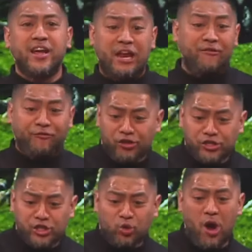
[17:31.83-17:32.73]
In 1
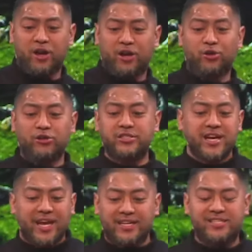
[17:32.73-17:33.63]
Chronicles,
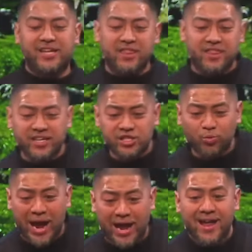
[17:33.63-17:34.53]
it said this
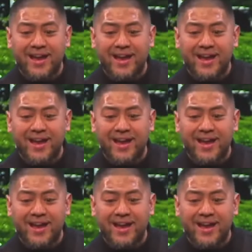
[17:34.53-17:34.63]
way,